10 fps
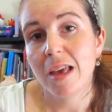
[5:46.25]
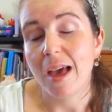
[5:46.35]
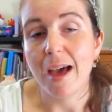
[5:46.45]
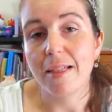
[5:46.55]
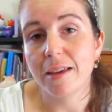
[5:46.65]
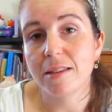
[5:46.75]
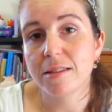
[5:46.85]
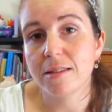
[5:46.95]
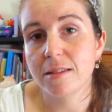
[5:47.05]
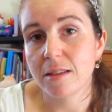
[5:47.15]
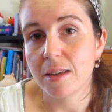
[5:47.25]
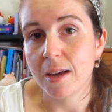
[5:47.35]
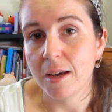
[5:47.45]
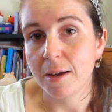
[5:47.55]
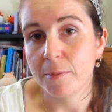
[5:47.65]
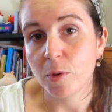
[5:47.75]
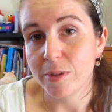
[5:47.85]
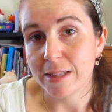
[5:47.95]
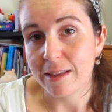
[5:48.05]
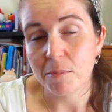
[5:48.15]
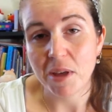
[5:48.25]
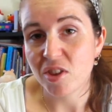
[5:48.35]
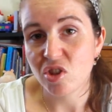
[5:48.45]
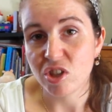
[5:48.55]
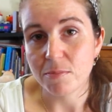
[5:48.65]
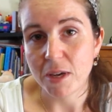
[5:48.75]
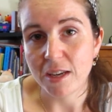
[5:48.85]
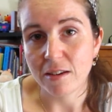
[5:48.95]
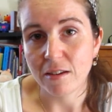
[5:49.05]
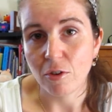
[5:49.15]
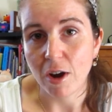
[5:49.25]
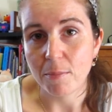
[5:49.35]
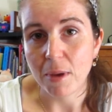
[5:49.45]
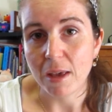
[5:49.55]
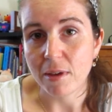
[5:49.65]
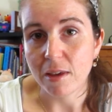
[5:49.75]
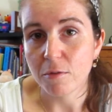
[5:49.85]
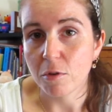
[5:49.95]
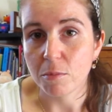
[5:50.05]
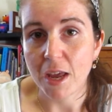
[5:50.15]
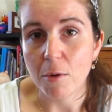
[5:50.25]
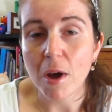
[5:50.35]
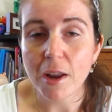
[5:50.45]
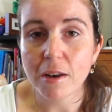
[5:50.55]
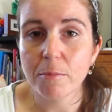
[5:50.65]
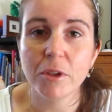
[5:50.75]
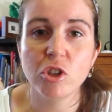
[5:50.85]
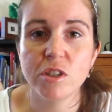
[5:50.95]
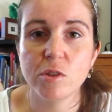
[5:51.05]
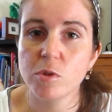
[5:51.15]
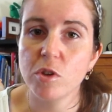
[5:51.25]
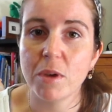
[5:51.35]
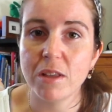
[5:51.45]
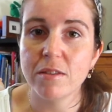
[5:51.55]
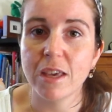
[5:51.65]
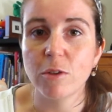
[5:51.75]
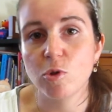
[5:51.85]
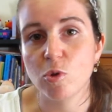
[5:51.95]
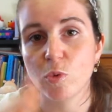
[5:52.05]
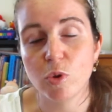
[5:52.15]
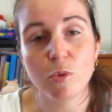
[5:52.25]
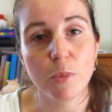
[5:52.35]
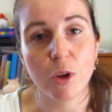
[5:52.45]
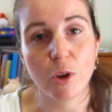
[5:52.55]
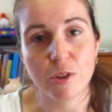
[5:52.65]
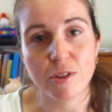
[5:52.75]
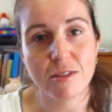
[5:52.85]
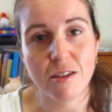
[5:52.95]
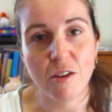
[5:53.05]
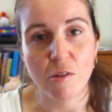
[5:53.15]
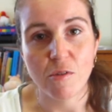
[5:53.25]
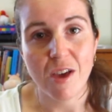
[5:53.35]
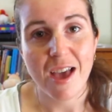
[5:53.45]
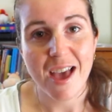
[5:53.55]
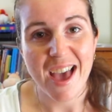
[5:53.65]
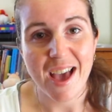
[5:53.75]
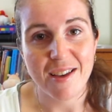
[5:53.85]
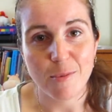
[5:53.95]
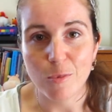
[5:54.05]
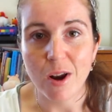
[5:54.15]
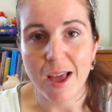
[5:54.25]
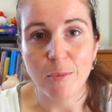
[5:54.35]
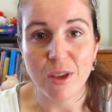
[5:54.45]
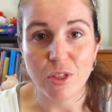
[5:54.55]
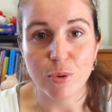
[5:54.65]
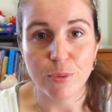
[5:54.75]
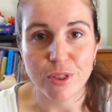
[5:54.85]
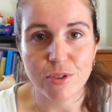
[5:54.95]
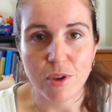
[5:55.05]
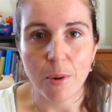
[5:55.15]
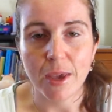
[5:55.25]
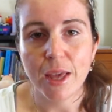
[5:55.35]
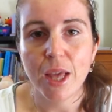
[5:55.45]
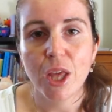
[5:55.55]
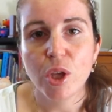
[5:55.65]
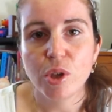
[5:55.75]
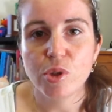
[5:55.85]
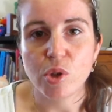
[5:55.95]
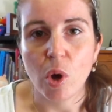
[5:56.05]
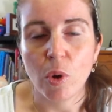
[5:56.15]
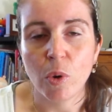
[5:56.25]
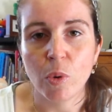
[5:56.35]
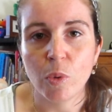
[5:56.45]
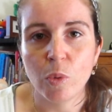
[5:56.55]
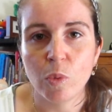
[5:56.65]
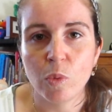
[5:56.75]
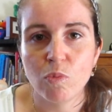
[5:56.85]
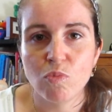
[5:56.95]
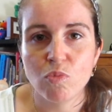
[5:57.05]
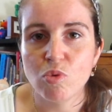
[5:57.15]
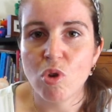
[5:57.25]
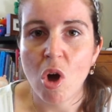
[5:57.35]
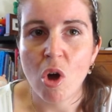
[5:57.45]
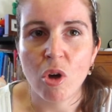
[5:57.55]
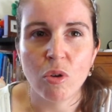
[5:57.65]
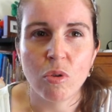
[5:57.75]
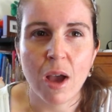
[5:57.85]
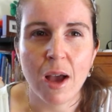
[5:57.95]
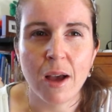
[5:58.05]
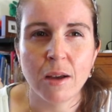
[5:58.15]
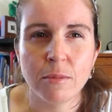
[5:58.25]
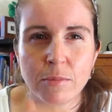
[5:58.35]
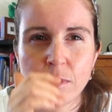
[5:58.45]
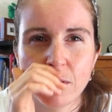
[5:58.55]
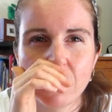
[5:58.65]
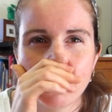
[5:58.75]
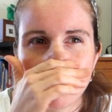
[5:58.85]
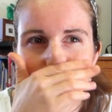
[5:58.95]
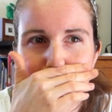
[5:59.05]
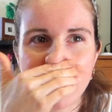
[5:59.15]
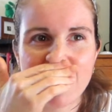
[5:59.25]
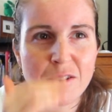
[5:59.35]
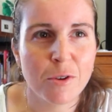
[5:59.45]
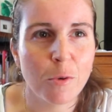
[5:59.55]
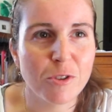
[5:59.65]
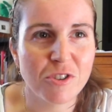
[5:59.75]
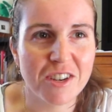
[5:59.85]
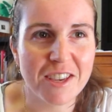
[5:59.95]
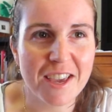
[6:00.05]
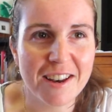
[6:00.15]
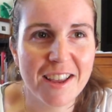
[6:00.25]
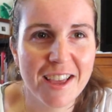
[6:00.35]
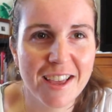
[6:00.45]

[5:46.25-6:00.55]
Alex, who's 11 months, she's been a great baby from day one, but she's also been scheduled because of what I went through with Zoe. So, no, what was that question again?